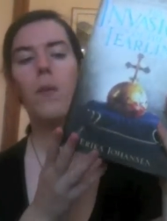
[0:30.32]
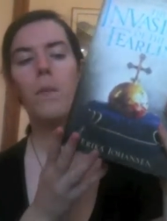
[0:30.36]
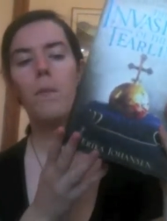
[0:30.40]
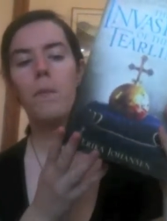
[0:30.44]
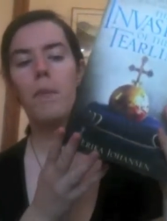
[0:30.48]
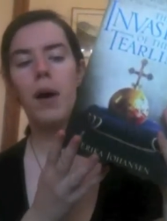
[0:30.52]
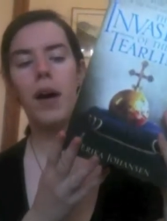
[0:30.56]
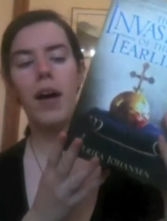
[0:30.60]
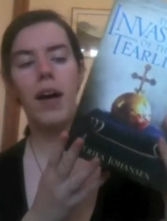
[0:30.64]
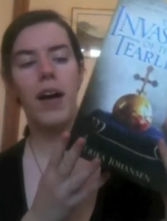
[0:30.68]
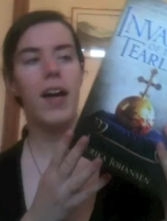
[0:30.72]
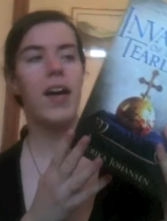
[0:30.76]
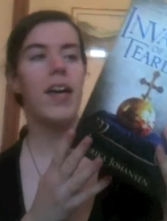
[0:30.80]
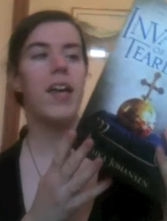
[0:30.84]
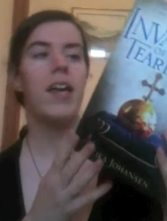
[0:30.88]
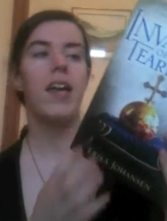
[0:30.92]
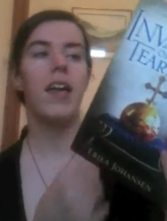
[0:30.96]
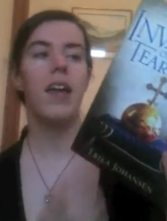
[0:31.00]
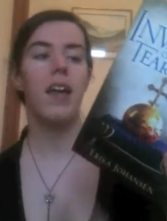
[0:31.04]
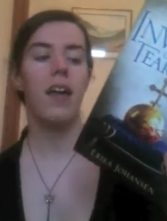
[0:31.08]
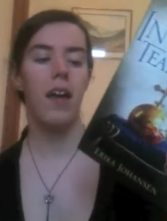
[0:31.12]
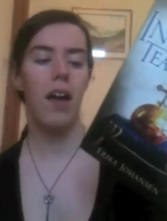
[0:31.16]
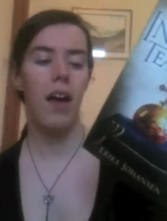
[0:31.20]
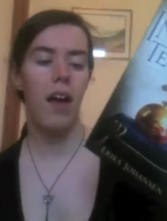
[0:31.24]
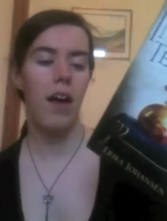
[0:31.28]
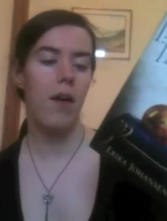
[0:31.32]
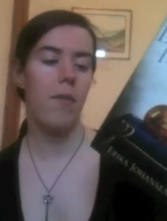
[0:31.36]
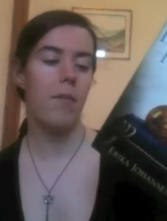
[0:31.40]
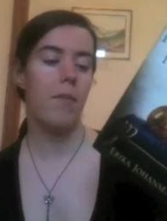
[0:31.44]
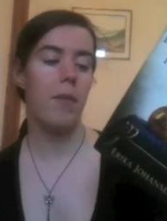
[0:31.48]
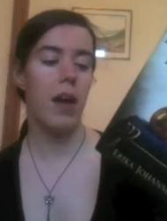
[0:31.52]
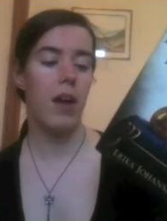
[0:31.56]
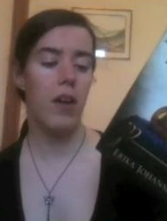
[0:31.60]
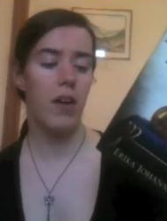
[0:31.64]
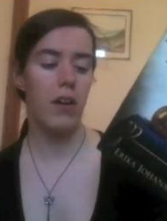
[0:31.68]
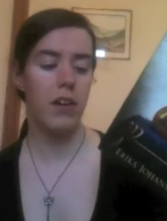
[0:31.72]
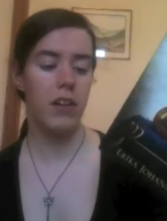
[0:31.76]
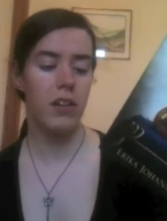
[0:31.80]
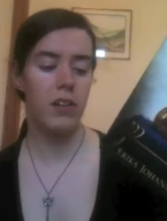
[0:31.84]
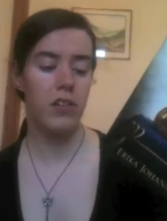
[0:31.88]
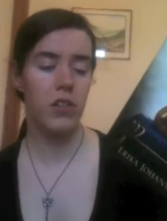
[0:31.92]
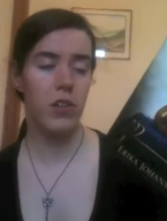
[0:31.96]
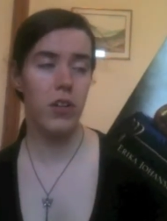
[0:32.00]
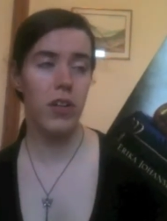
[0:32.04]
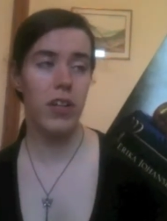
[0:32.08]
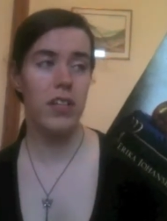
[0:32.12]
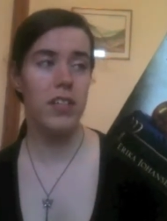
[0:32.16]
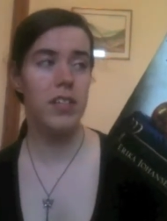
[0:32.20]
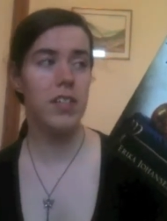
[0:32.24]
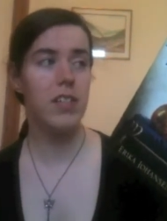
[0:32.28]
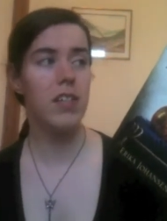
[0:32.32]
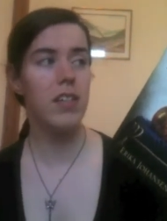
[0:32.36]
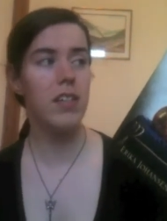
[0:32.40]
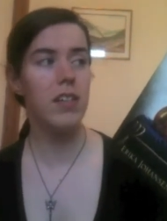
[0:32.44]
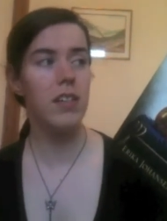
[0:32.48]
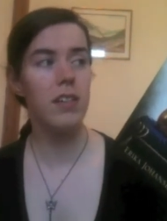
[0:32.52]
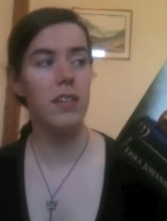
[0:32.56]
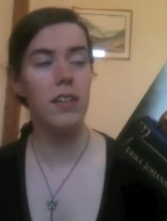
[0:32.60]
by um, Erika Johansen.